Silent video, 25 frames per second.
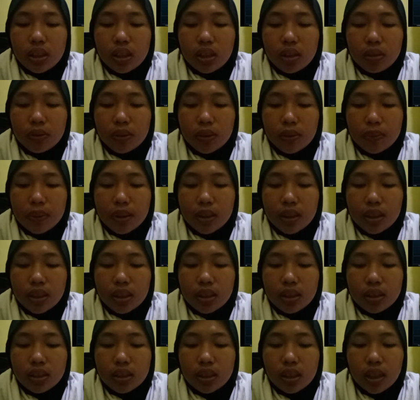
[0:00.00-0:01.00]
the government
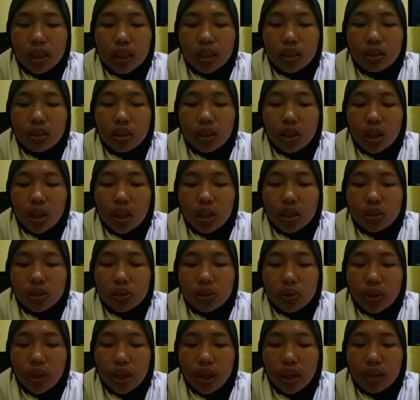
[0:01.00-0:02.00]
this
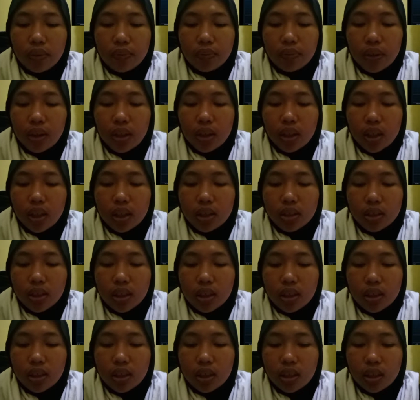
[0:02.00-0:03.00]
interest to have wallets
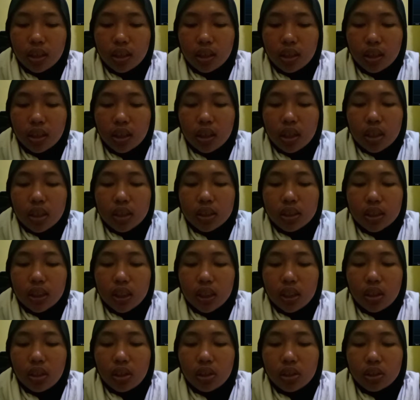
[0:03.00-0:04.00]
in their
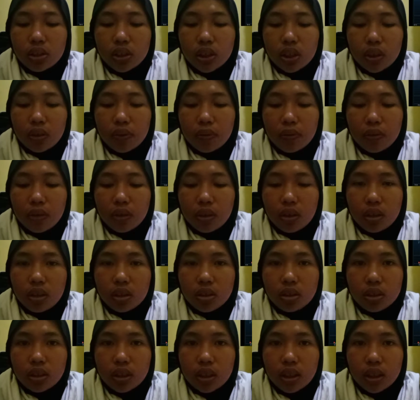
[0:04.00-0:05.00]
cell counter
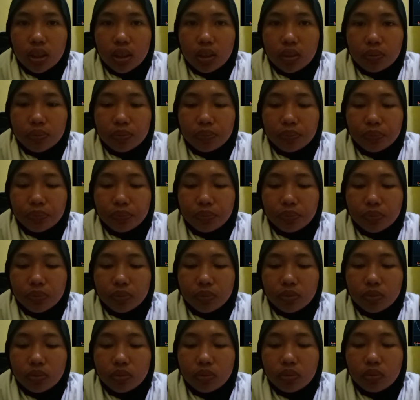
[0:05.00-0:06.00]
frost in
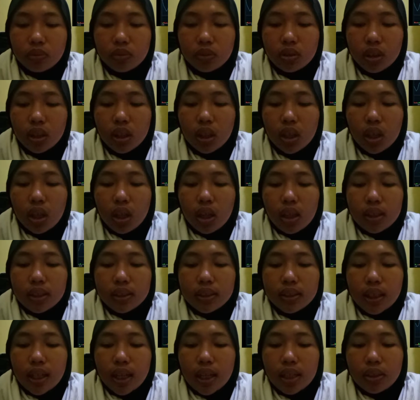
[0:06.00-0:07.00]

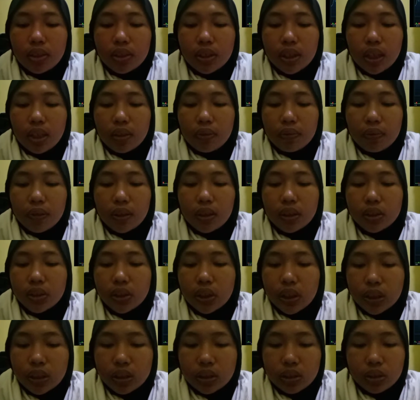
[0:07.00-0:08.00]
site to
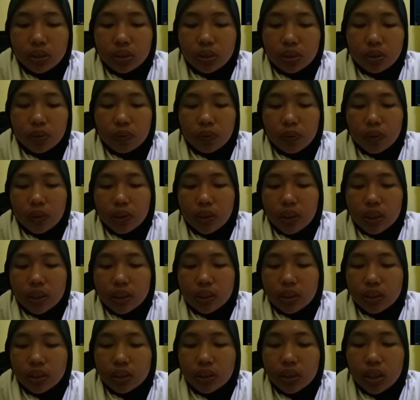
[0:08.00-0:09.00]
inflation to
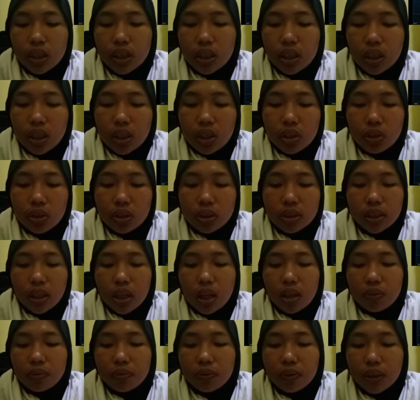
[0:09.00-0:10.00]
product to
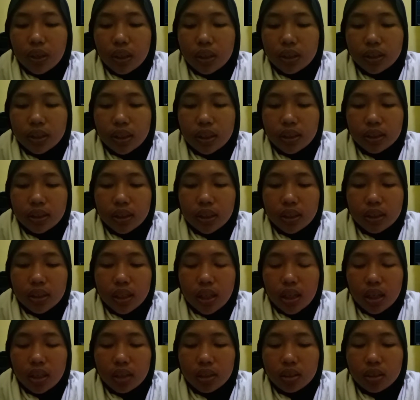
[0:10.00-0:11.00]
UC conferences
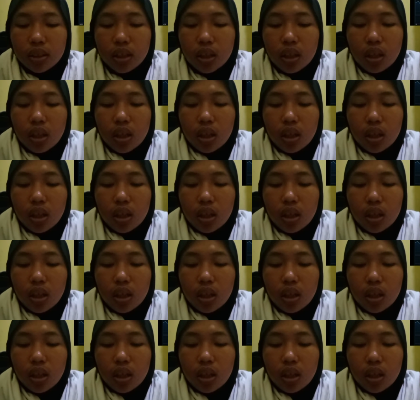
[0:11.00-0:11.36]
and